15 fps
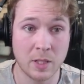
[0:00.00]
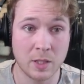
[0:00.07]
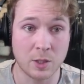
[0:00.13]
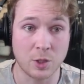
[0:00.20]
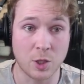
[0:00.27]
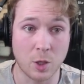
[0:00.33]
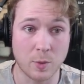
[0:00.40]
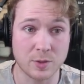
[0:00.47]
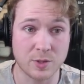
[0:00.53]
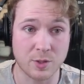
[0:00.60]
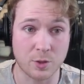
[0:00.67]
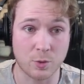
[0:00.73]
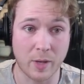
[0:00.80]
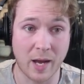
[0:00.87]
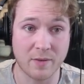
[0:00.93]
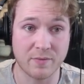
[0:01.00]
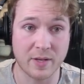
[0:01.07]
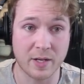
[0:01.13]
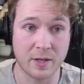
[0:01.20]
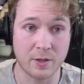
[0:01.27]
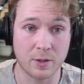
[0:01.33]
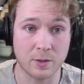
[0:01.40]
go into the graph
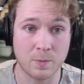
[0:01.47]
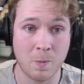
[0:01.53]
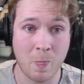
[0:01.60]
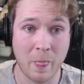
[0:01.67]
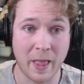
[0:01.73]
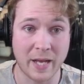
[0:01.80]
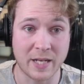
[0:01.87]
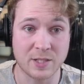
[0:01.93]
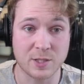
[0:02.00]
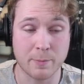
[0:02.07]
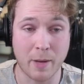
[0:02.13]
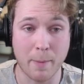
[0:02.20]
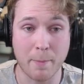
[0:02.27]
editor and into my